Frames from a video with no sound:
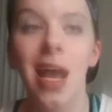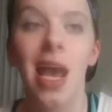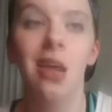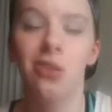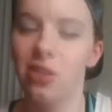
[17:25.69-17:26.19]

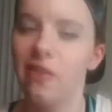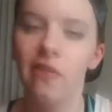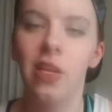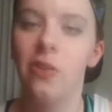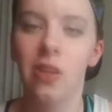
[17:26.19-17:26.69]
And the
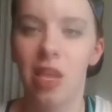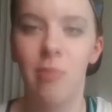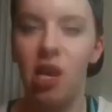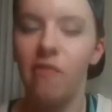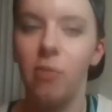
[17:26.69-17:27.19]
video that they
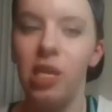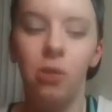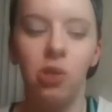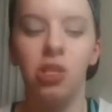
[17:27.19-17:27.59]
made for me was